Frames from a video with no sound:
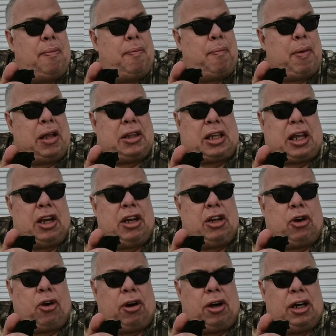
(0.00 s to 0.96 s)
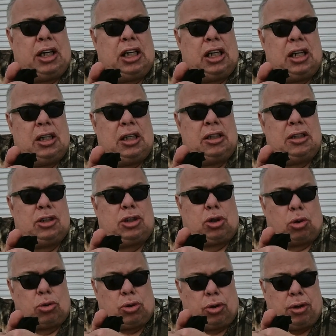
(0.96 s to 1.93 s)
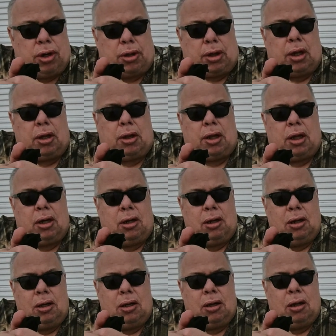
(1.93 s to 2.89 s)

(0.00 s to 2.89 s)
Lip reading: Maintain your social distancing,